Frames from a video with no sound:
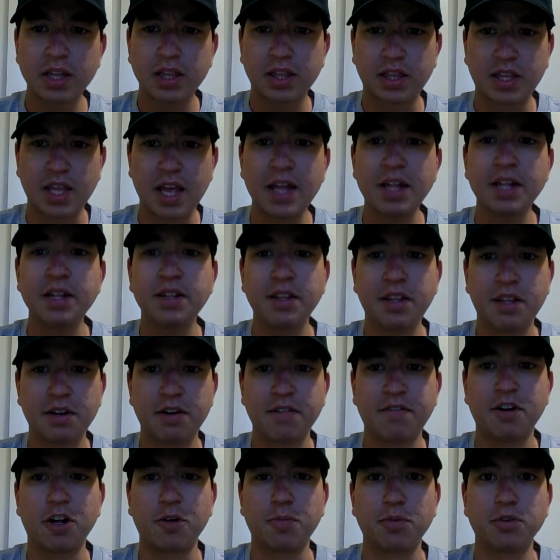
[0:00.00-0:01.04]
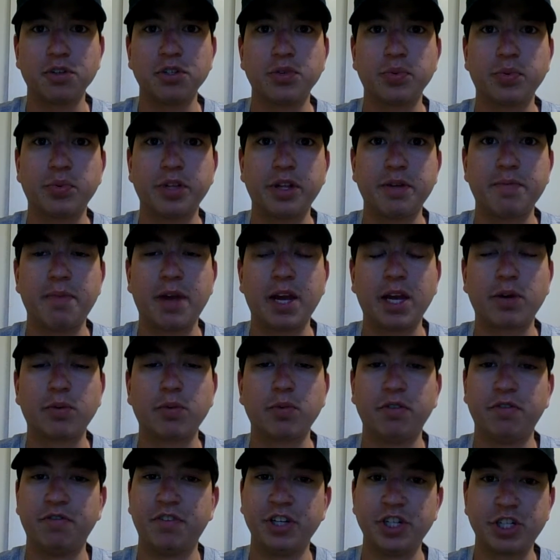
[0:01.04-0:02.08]
then the developers will then make
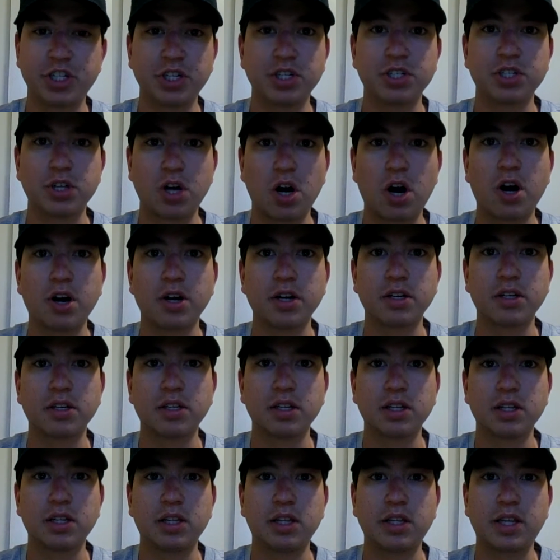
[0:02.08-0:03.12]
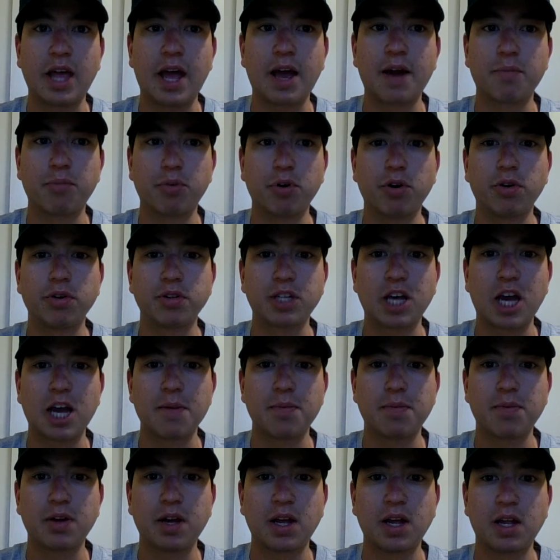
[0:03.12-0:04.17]
revisions on that prototype
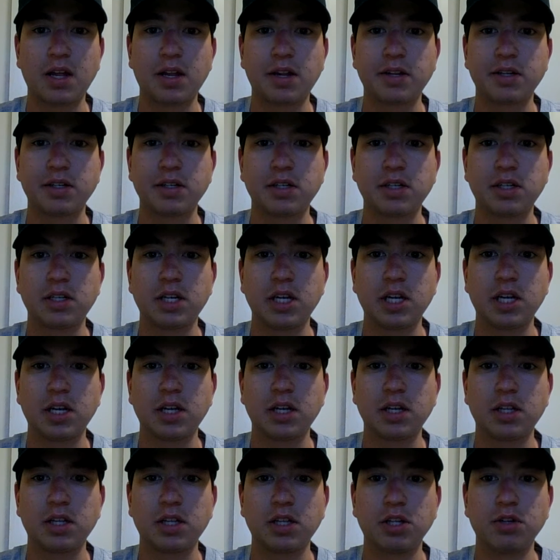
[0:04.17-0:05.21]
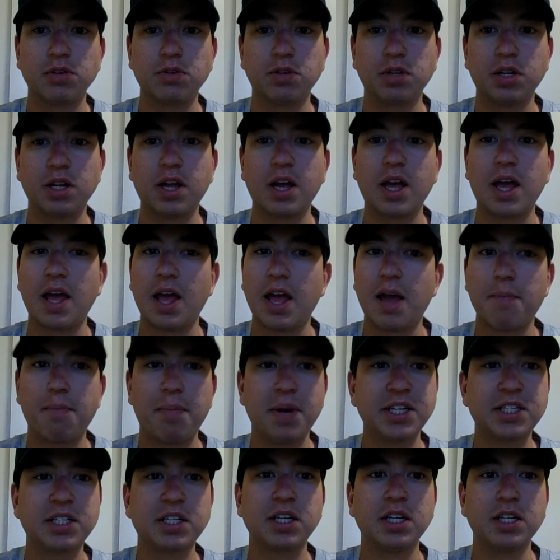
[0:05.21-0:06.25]
and use
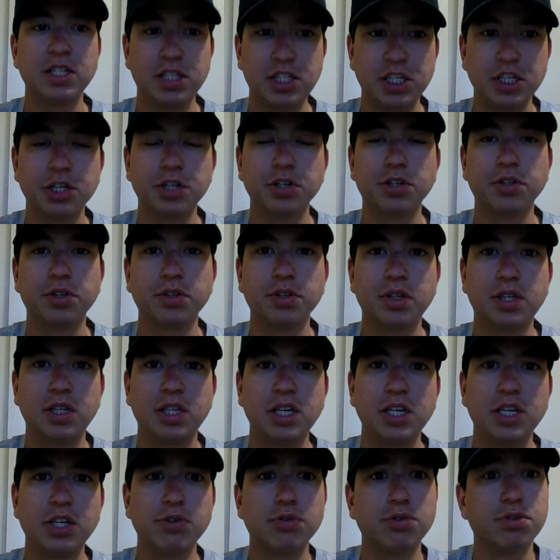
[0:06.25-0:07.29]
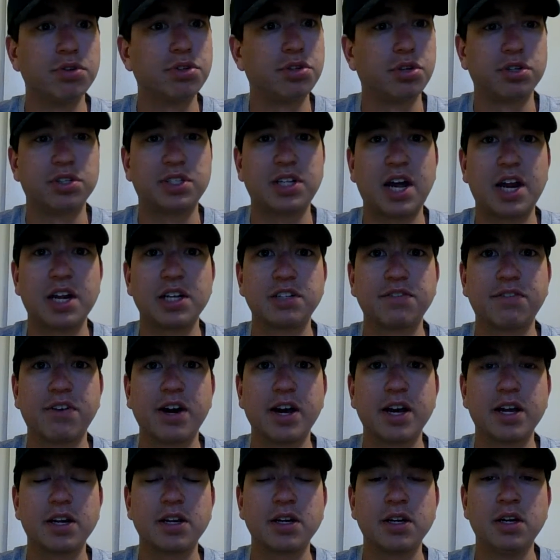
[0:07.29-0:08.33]
basically until the users are
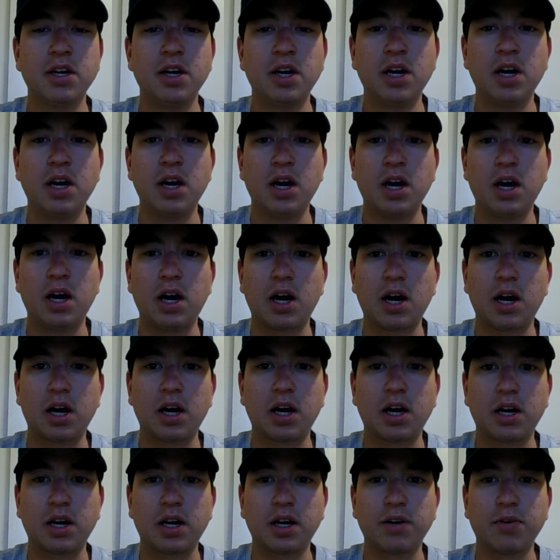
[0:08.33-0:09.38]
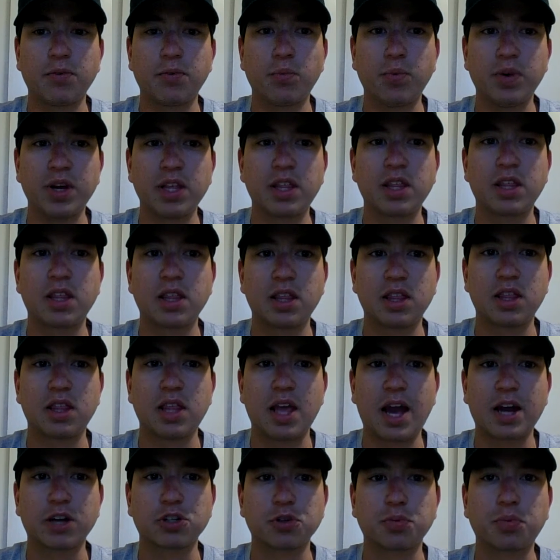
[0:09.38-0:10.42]
satisfied with the
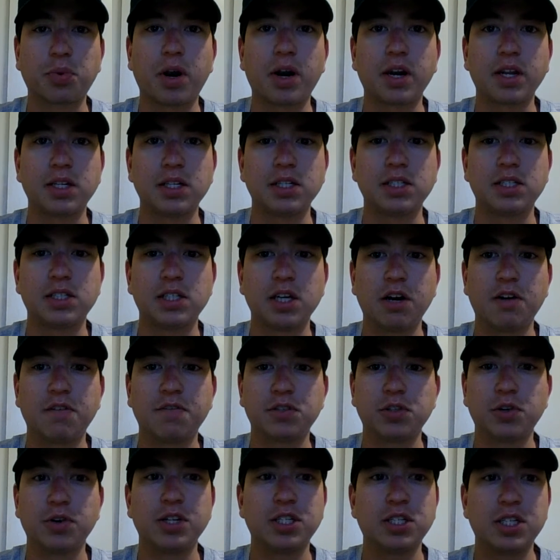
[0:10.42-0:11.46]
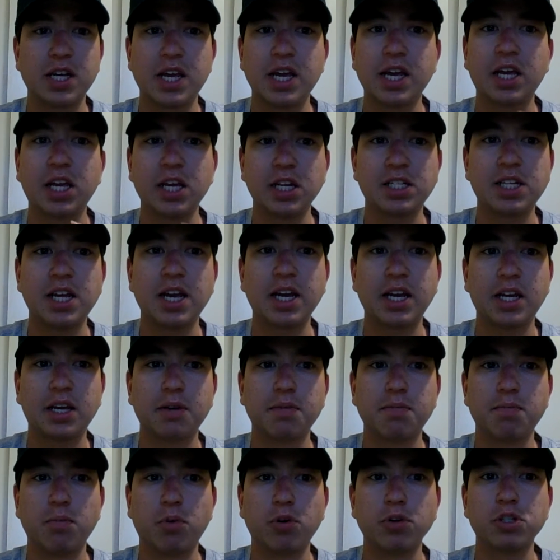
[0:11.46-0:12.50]
actual product itself. So it could take
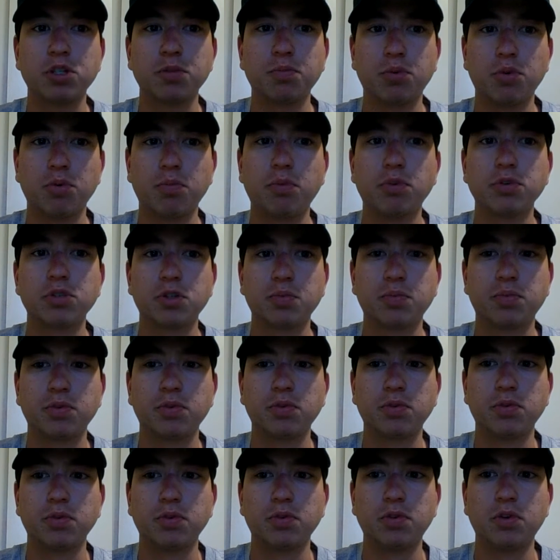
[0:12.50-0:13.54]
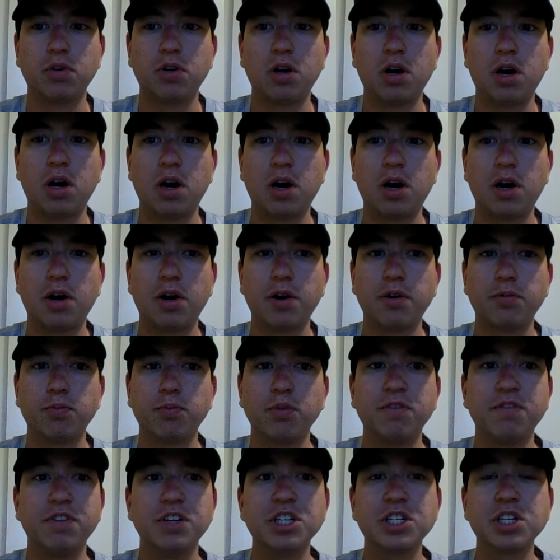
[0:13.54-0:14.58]
multiple
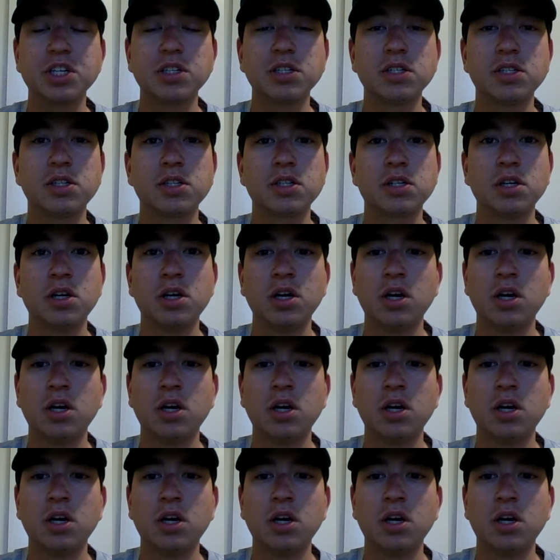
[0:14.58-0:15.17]
revisions,